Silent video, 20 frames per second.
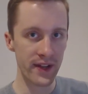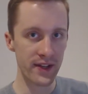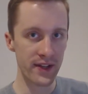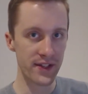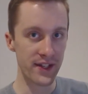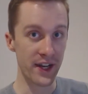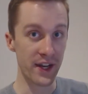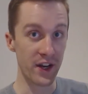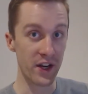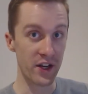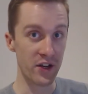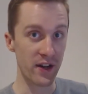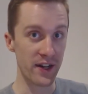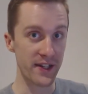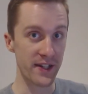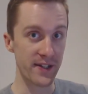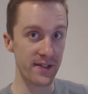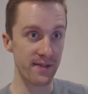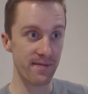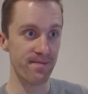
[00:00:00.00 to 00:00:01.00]
Stay
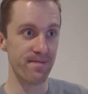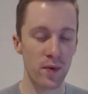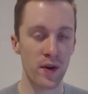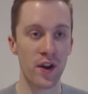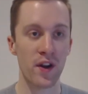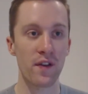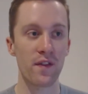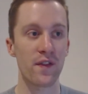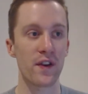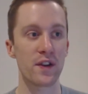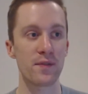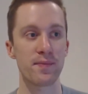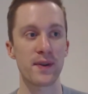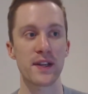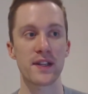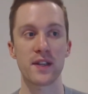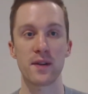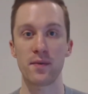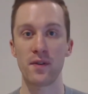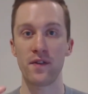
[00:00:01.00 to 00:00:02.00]
hydrated. When I first
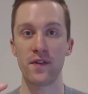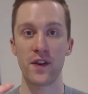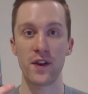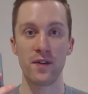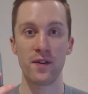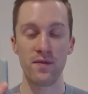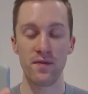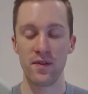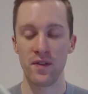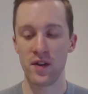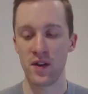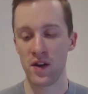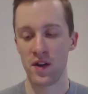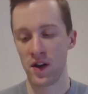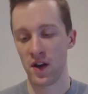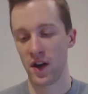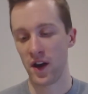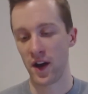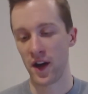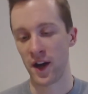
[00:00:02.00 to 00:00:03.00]
picked up the phone,
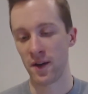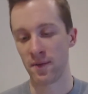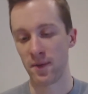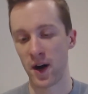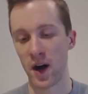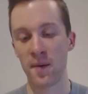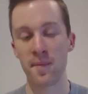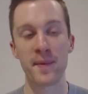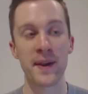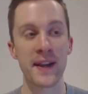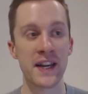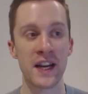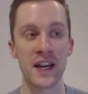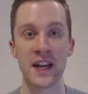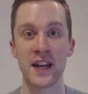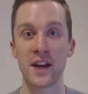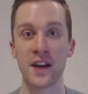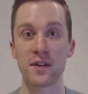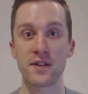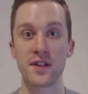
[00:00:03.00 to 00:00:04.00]
I
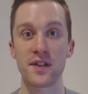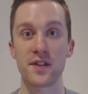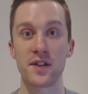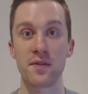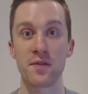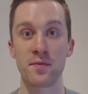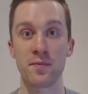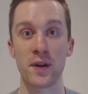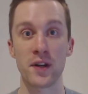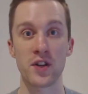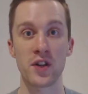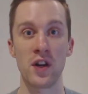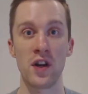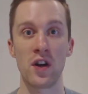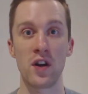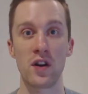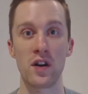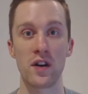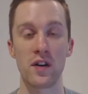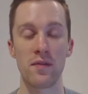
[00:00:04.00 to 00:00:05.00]
immediately noticed it was much
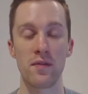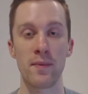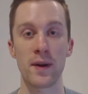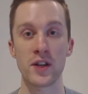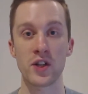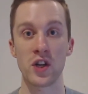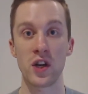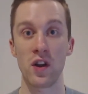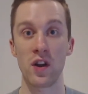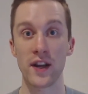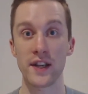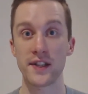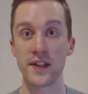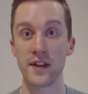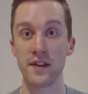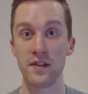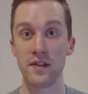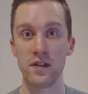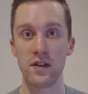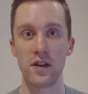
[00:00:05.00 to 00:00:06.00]

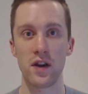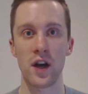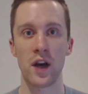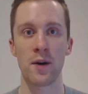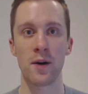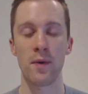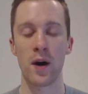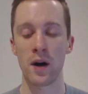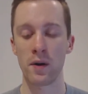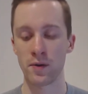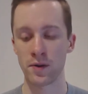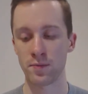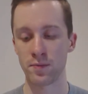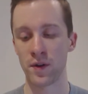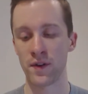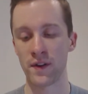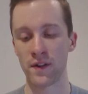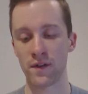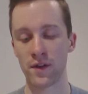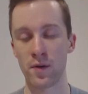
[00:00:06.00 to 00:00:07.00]
lighter. I was
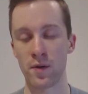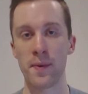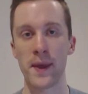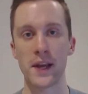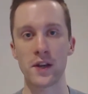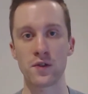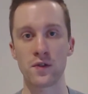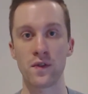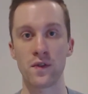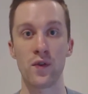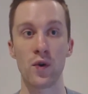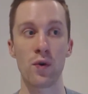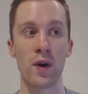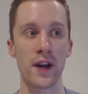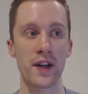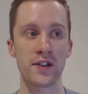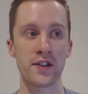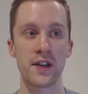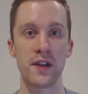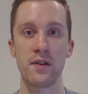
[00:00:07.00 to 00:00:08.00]
moving from a Pixel
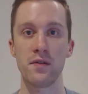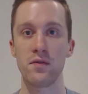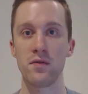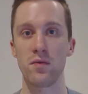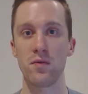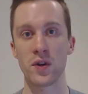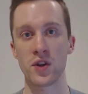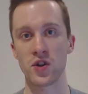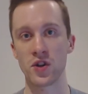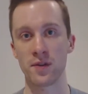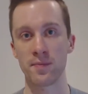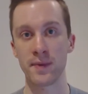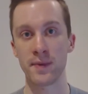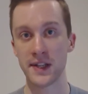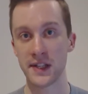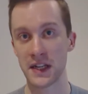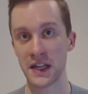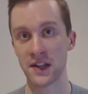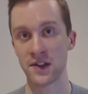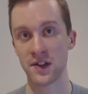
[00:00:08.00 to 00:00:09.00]
4 XL, which
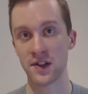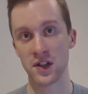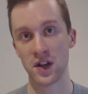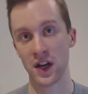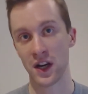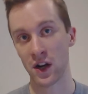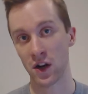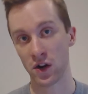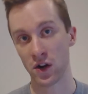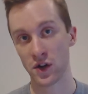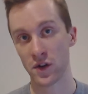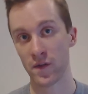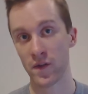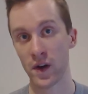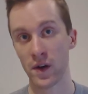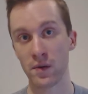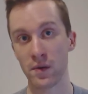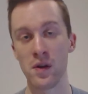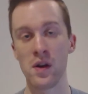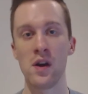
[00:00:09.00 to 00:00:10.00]
admittedly is a slightly larger
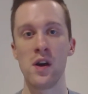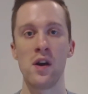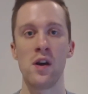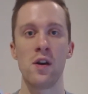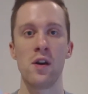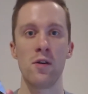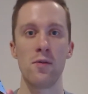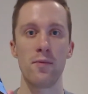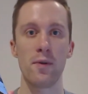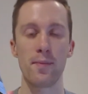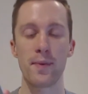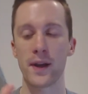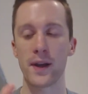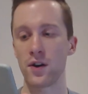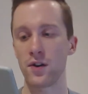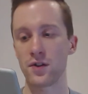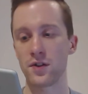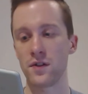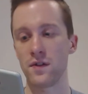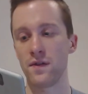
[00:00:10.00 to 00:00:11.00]
phone, but
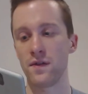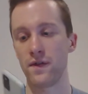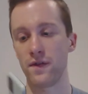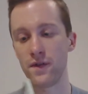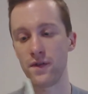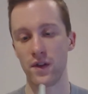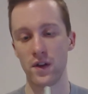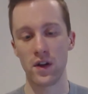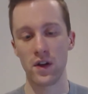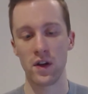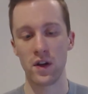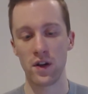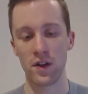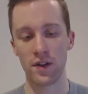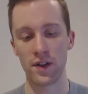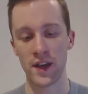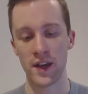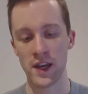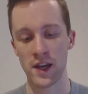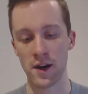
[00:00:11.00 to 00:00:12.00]
because of
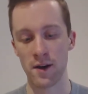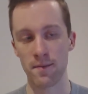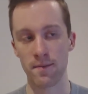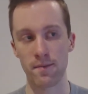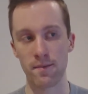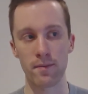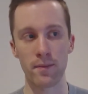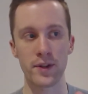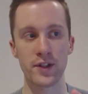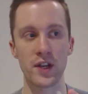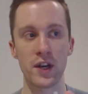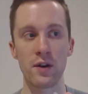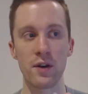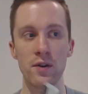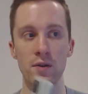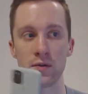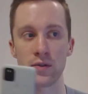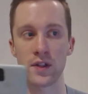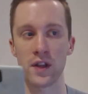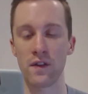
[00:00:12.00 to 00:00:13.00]
the
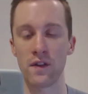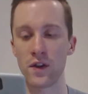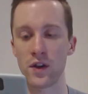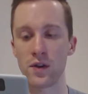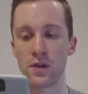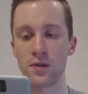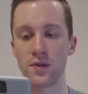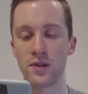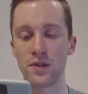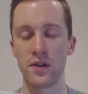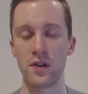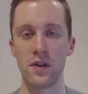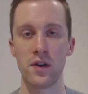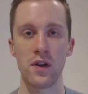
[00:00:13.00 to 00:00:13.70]
materials they've used